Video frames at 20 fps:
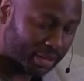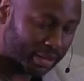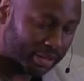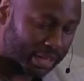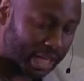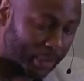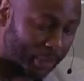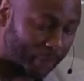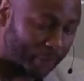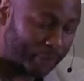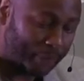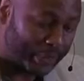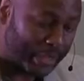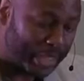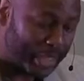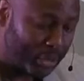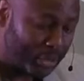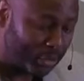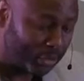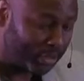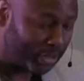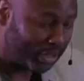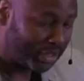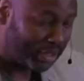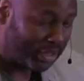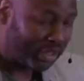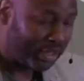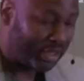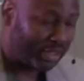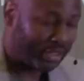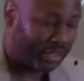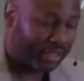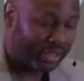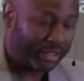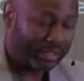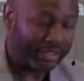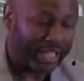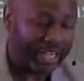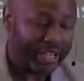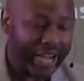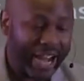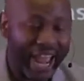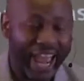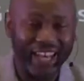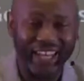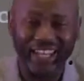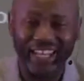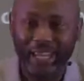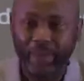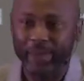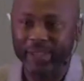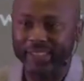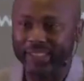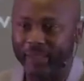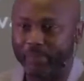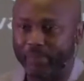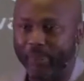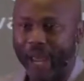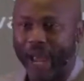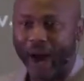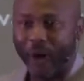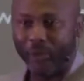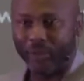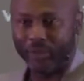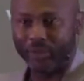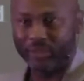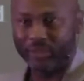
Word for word: they were filled, they had limited power.